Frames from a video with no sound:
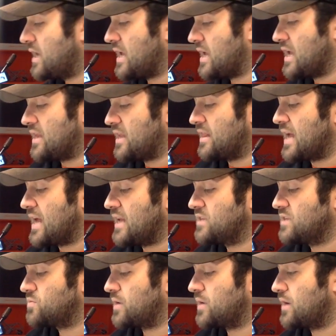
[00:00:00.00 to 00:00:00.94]
and that
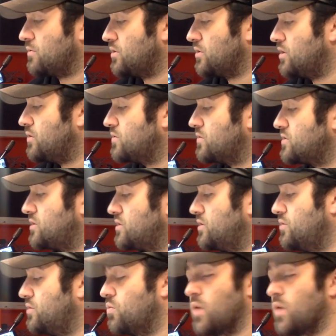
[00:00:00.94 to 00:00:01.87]
is what I will use
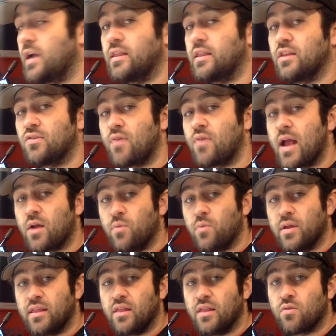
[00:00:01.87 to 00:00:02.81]
to widen the track
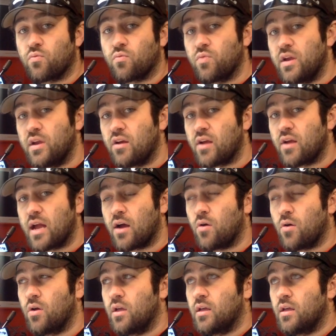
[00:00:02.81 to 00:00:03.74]
width and the rear
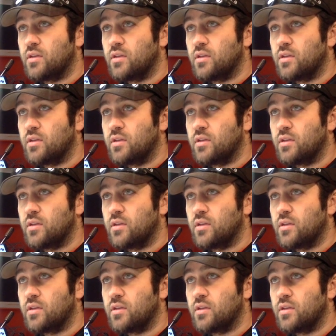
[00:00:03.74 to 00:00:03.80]
out